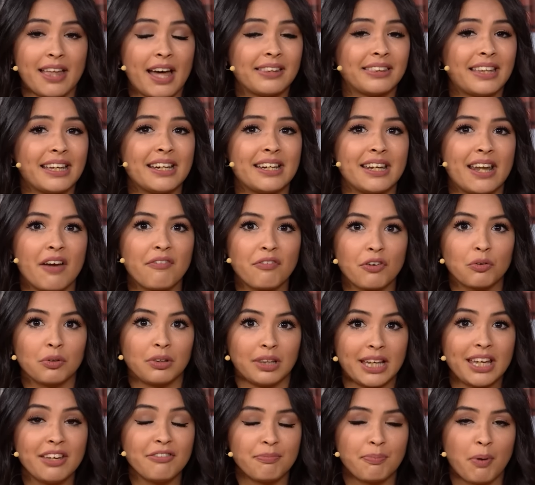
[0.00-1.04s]
that they never
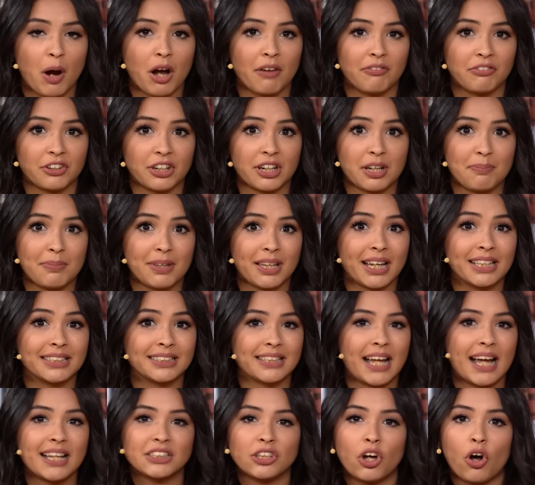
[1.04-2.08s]
leave poverty because
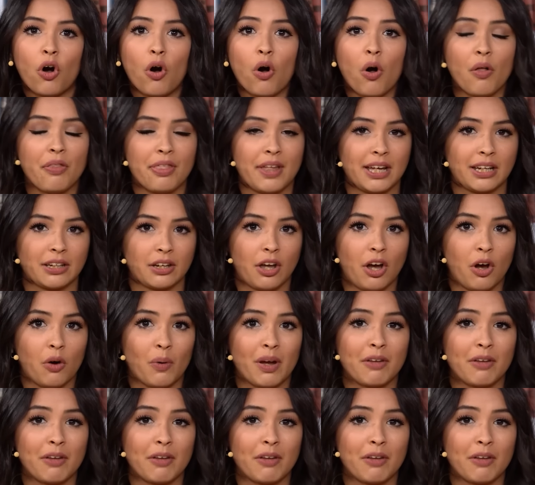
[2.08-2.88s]
that's all they know.